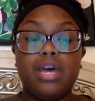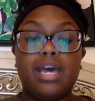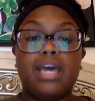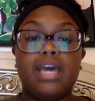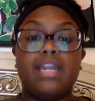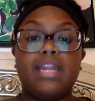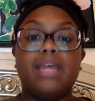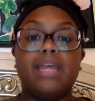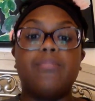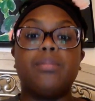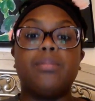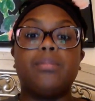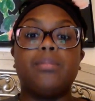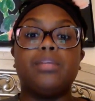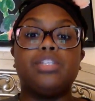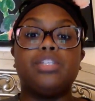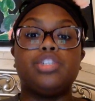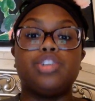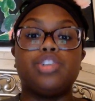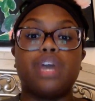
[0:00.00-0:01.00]
and
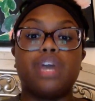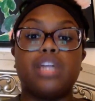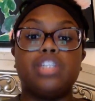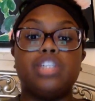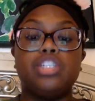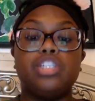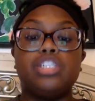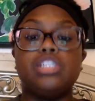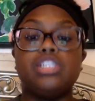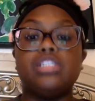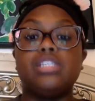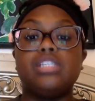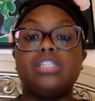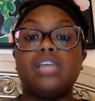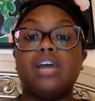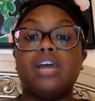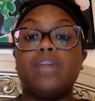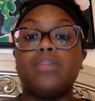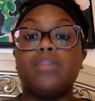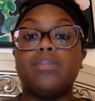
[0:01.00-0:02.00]
implement strategies to
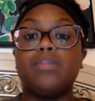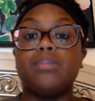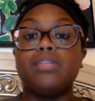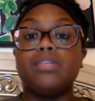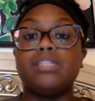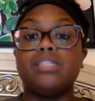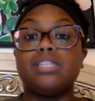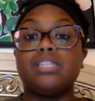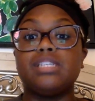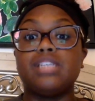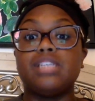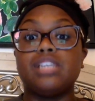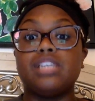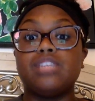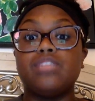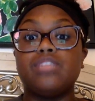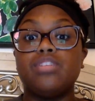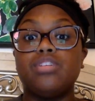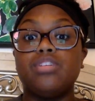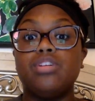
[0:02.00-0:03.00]
help them be
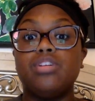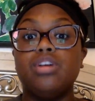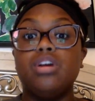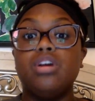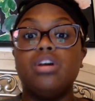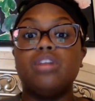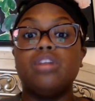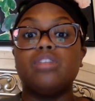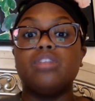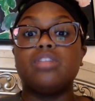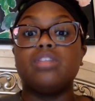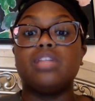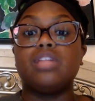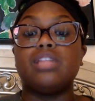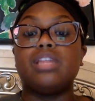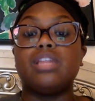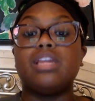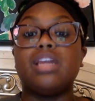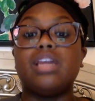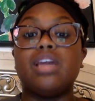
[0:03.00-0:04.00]
successful so that
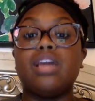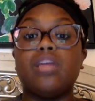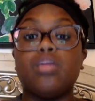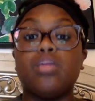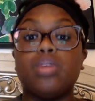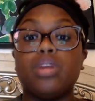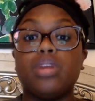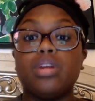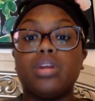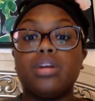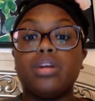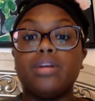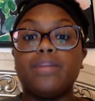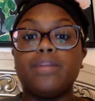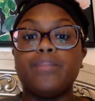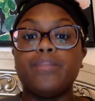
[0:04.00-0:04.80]
they can work.